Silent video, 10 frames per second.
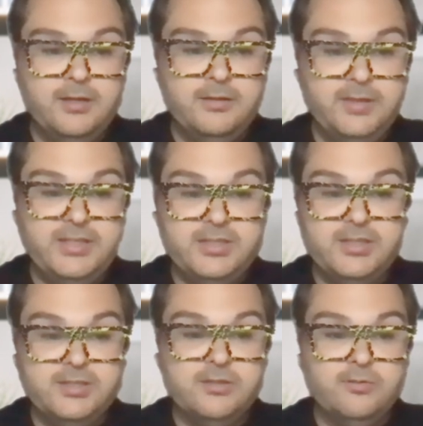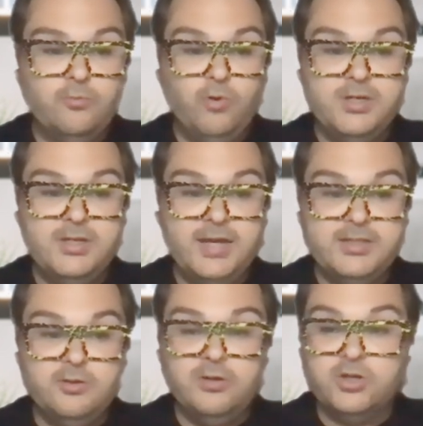This is
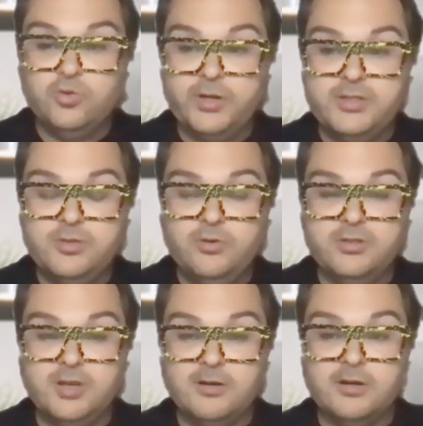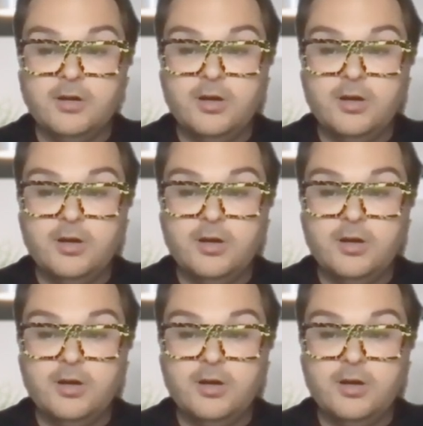1.0.22 is our